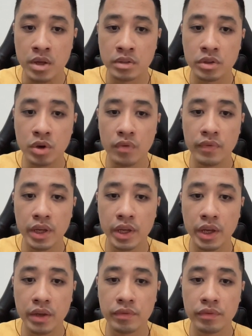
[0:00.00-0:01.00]
The conflict
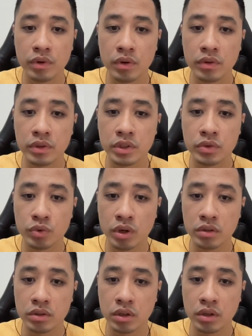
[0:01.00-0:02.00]
involved the
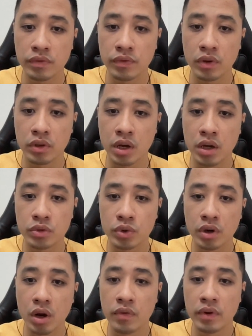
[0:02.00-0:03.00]
structure for the
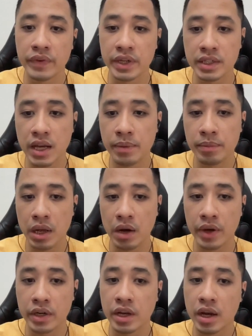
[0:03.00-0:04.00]
control over Vietnam,
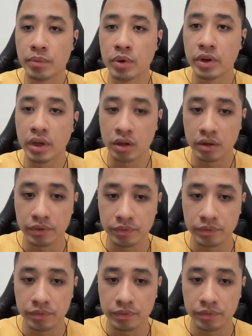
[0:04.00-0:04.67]
Laos, and Cambodia.